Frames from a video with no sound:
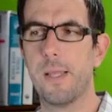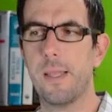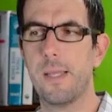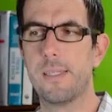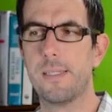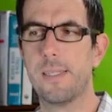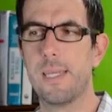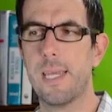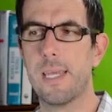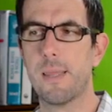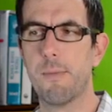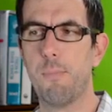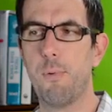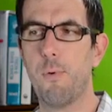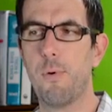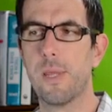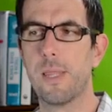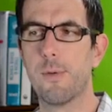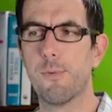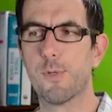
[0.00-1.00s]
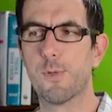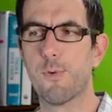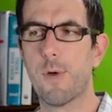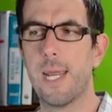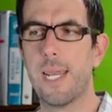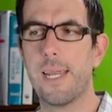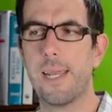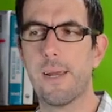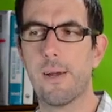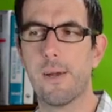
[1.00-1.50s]
let's take the point that was
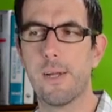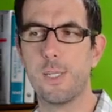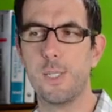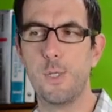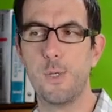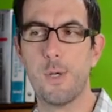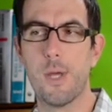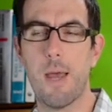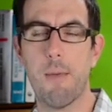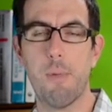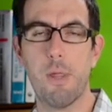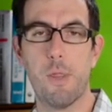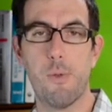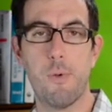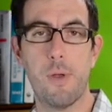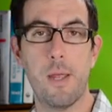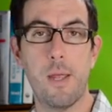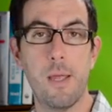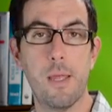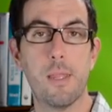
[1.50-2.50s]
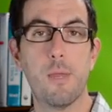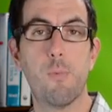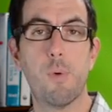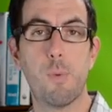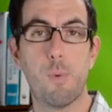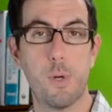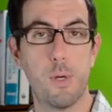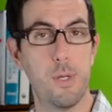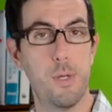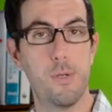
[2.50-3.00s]
right here at 2 comma 3, the
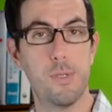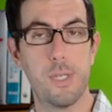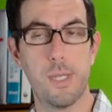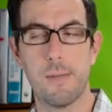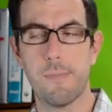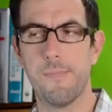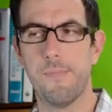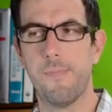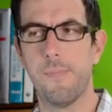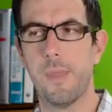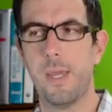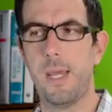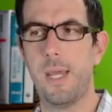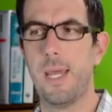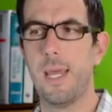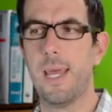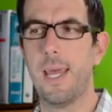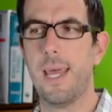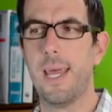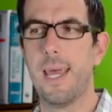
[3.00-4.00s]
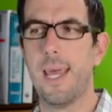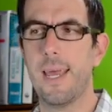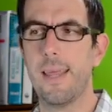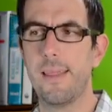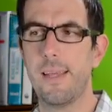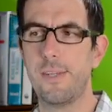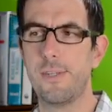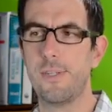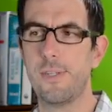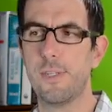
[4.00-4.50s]
one we were using.
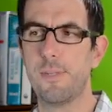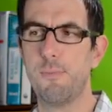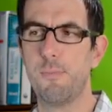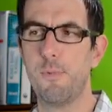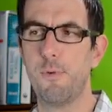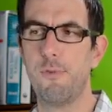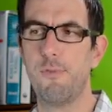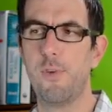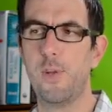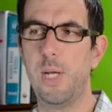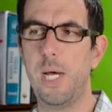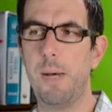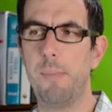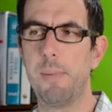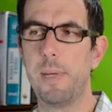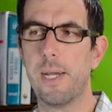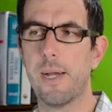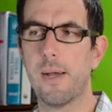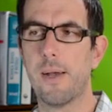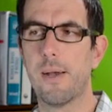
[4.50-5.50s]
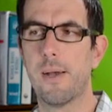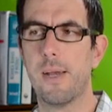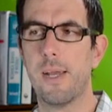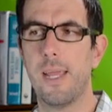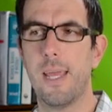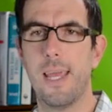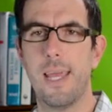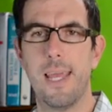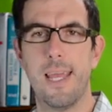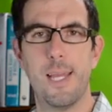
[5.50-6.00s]
Let's just move it up here
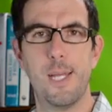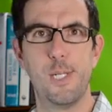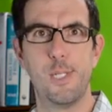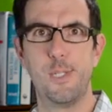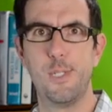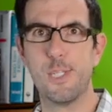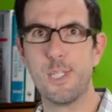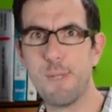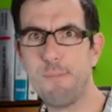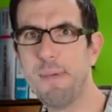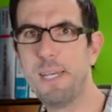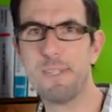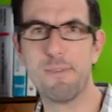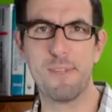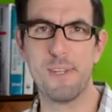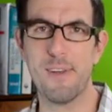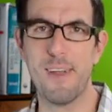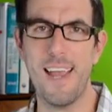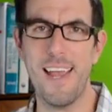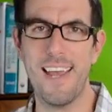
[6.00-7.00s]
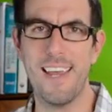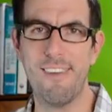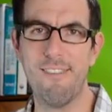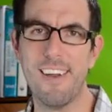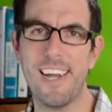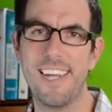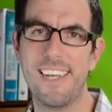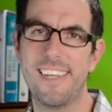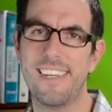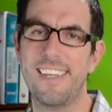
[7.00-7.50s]
just to mess with your head,
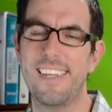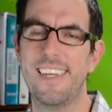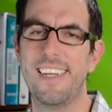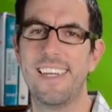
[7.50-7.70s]
right?